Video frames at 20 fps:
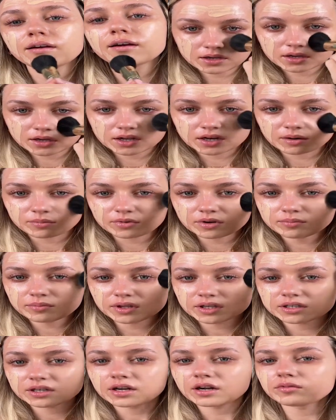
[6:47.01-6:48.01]
And I'm gonna
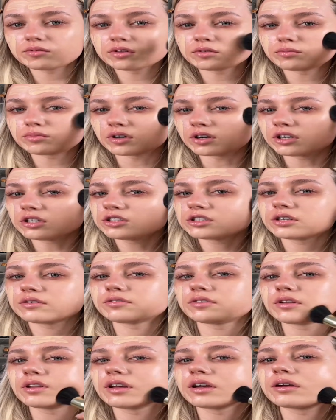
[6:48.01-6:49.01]
blend it out with a brush. I
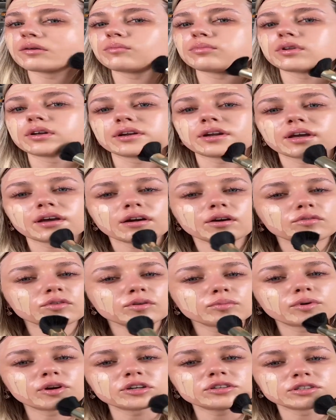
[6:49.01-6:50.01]
feel like blending it out with a
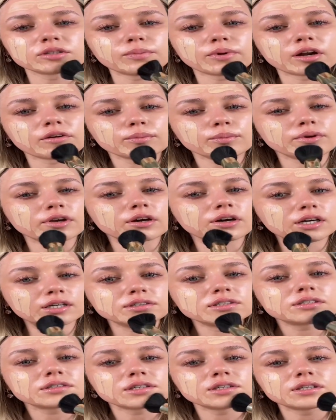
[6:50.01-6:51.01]
brush is better
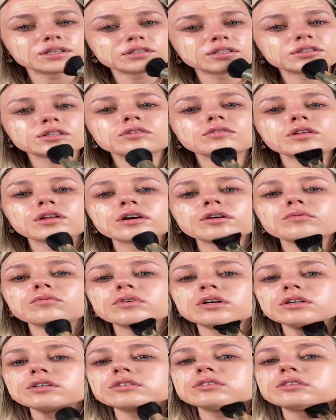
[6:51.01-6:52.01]
because it is so
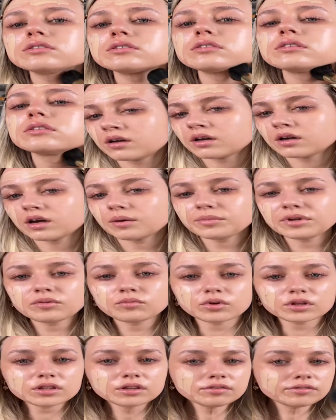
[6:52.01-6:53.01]
lightweight. I mean,
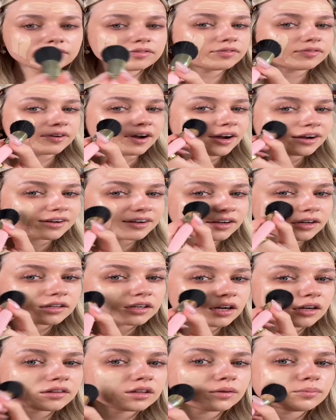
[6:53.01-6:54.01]
what the fuck
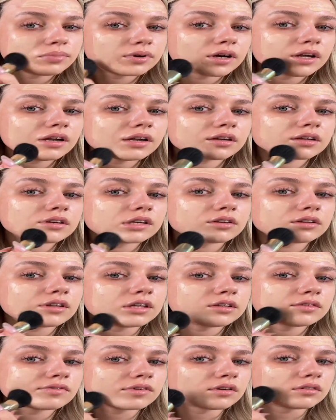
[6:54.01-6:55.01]
are they putting into these
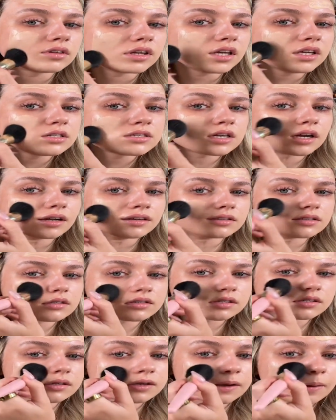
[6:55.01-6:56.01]
foundations?